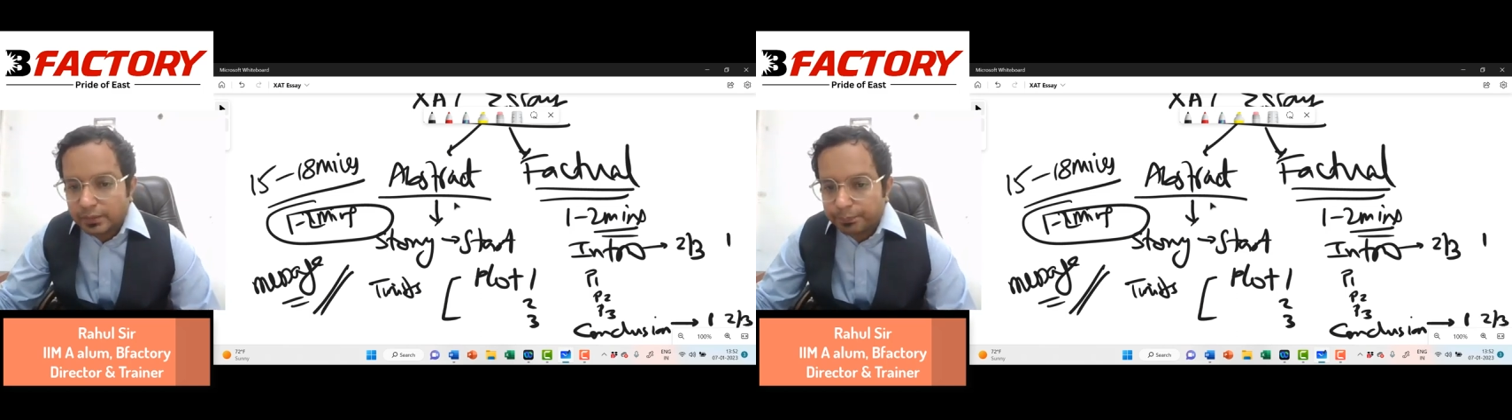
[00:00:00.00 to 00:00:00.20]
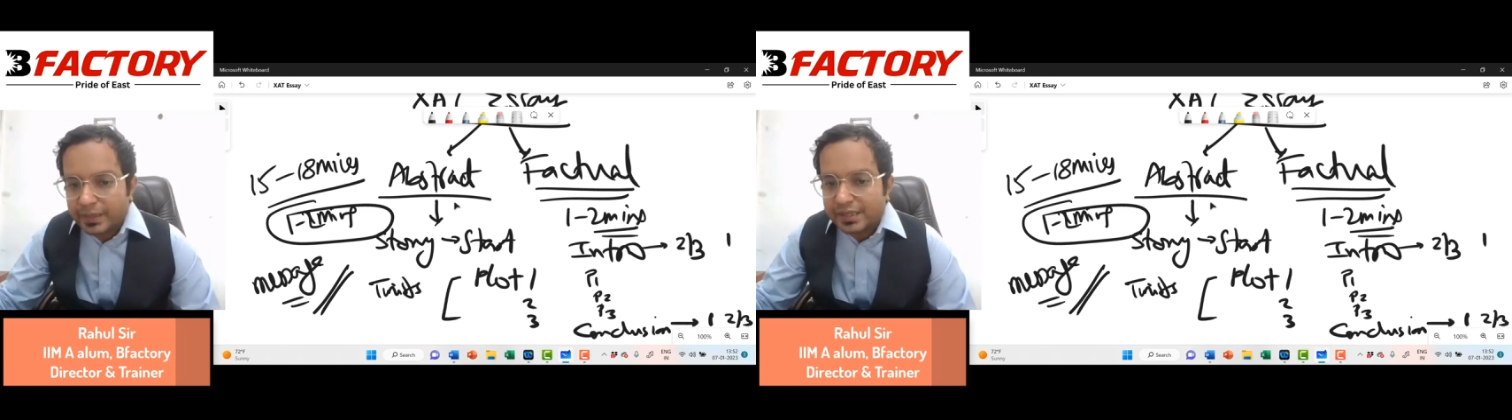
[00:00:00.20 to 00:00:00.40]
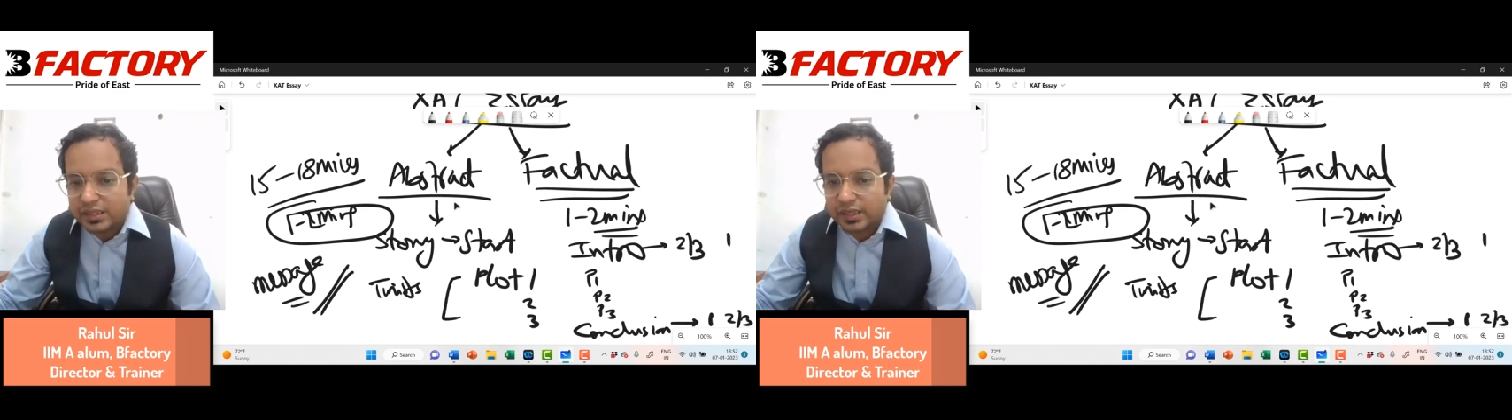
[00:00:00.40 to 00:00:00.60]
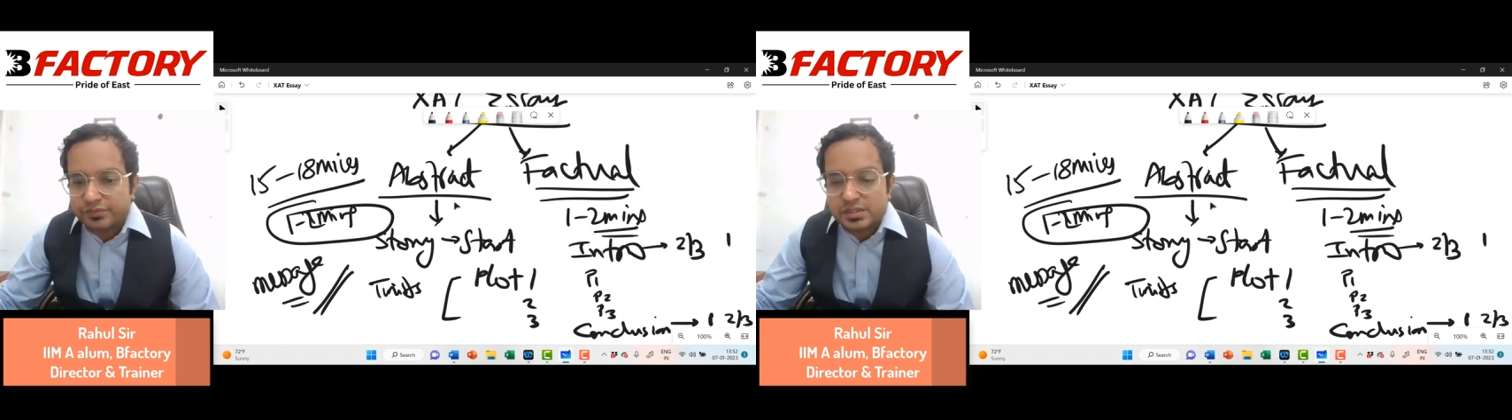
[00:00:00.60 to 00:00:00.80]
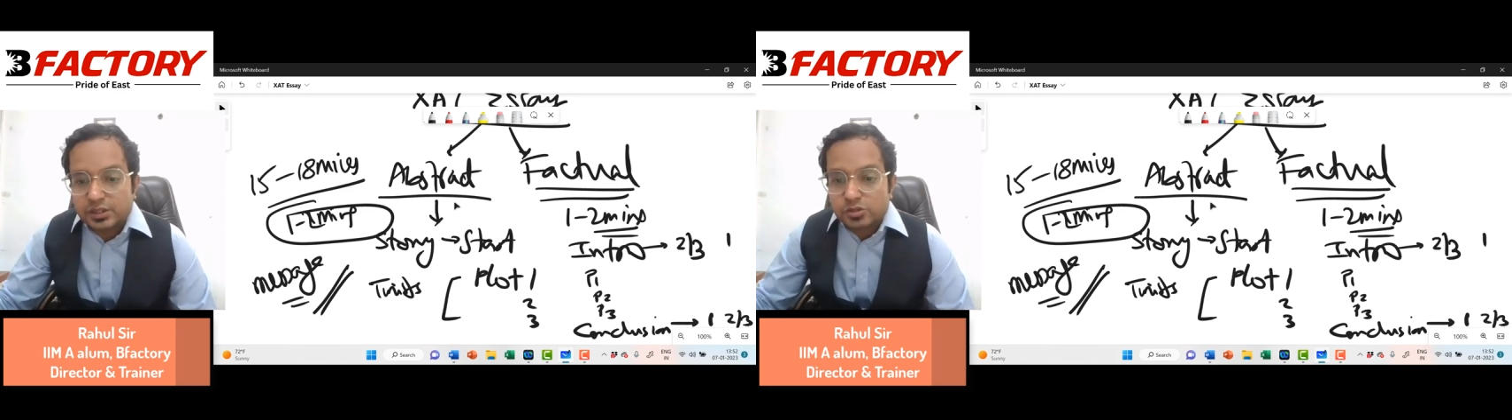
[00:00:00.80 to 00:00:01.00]
The
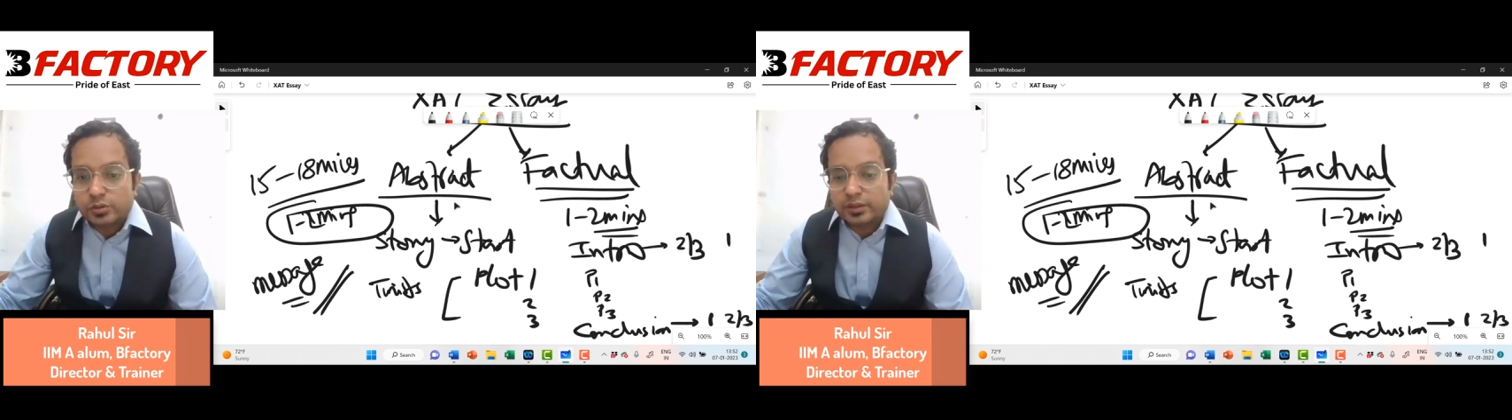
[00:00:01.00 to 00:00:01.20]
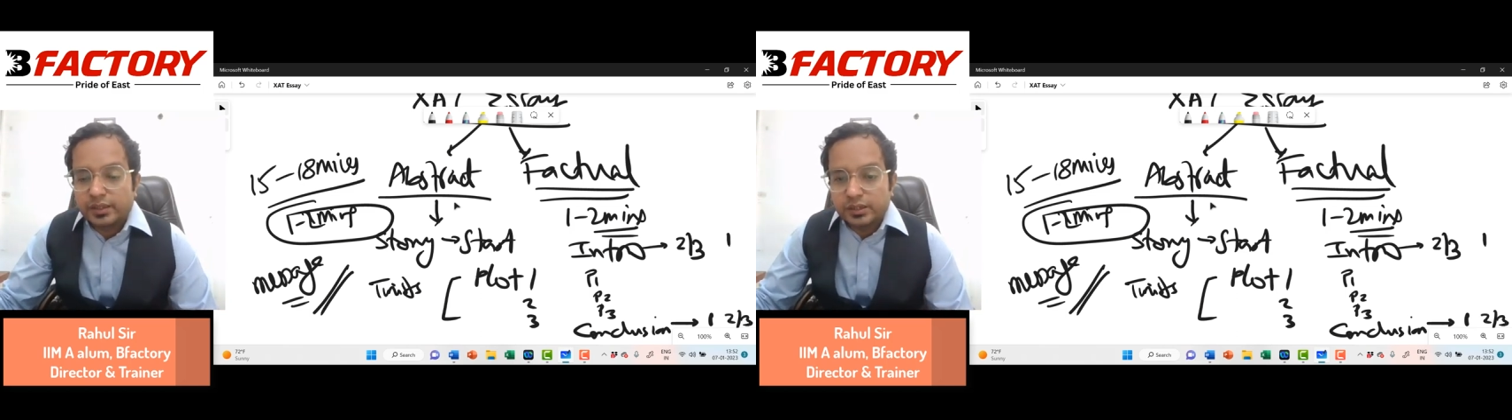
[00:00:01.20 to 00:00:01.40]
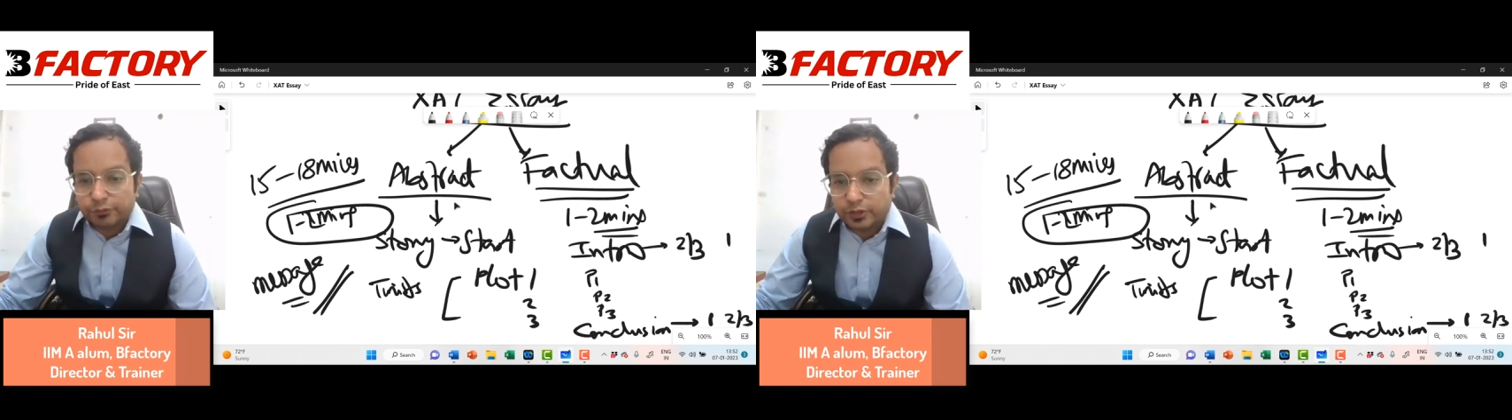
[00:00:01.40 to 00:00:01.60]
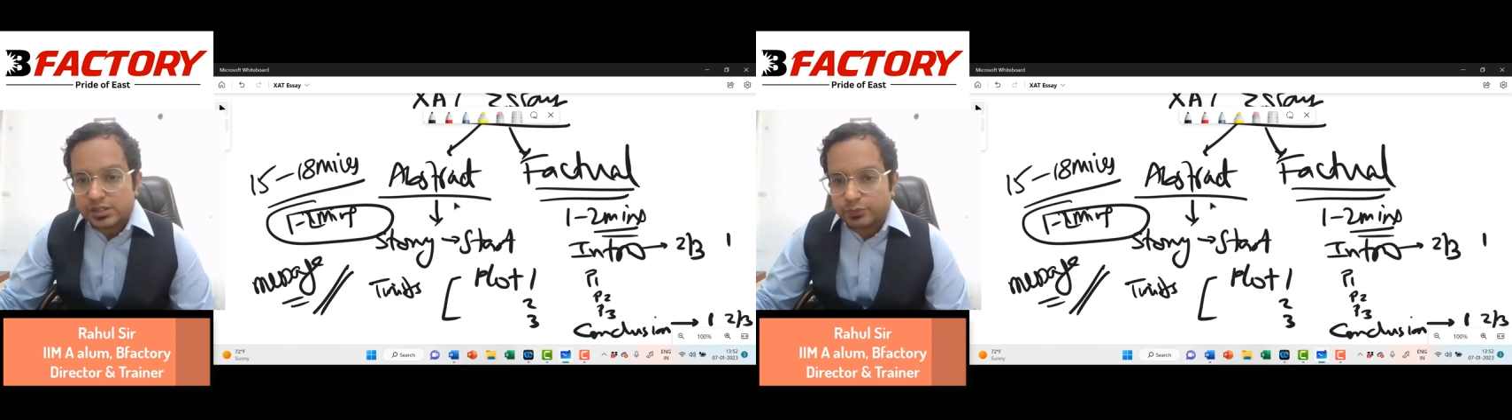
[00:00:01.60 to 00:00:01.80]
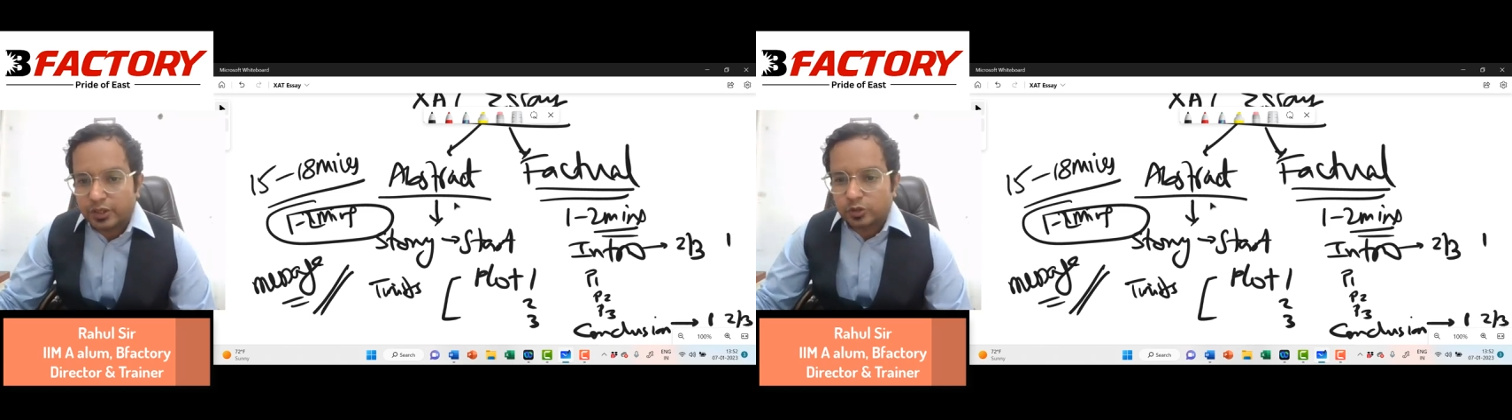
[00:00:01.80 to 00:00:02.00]
paragraphs. So in the
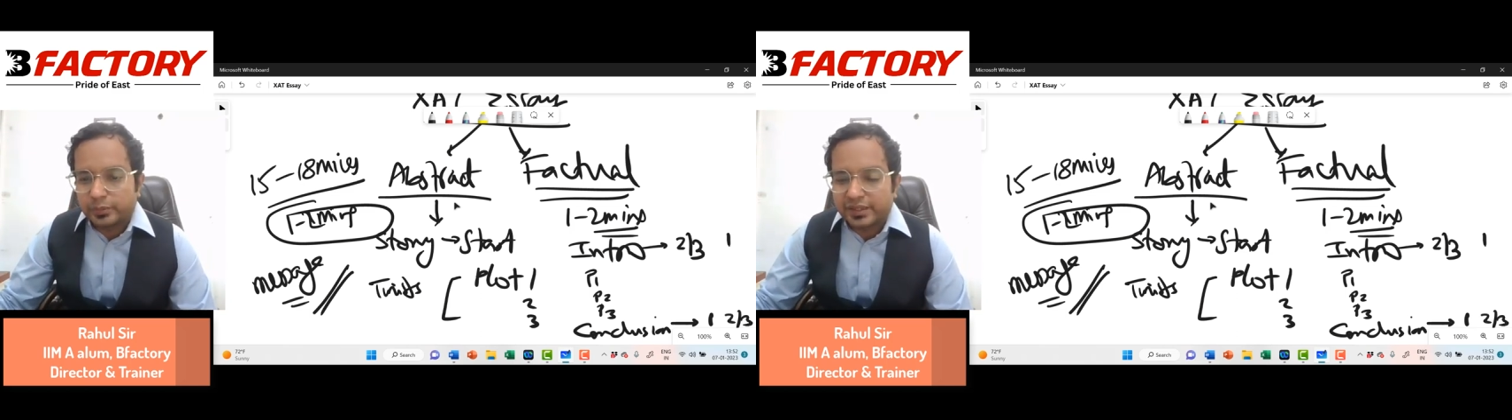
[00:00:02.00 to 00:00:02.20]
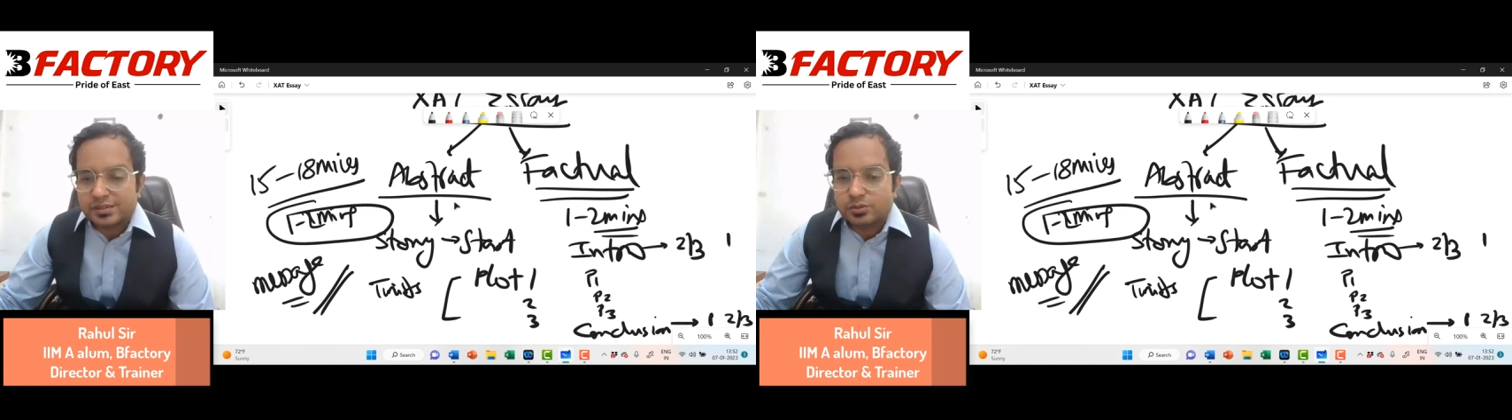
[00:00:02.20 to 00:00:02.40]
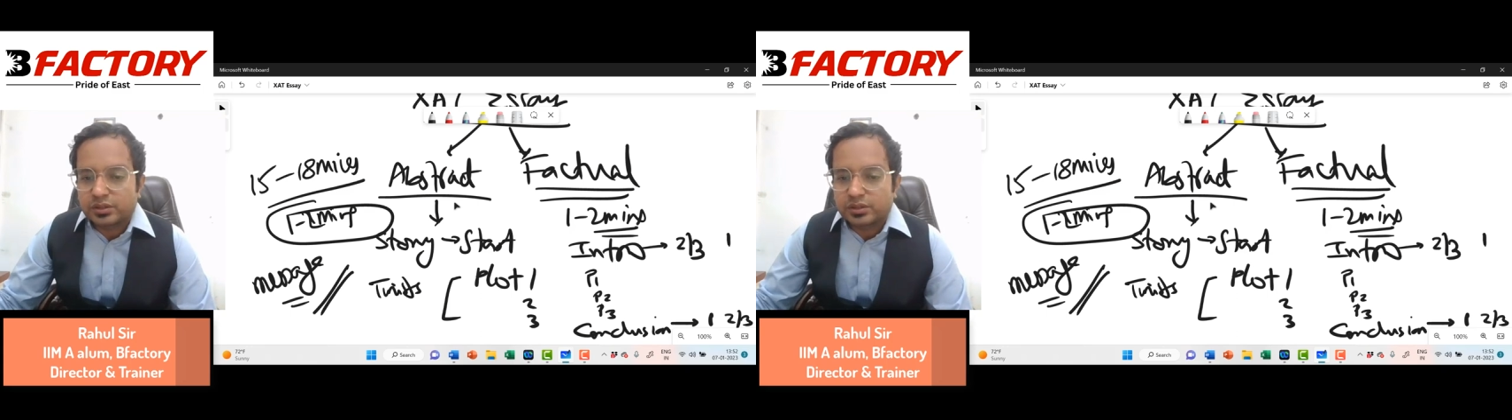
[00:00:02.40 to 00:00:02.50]
first 1-2 minutes,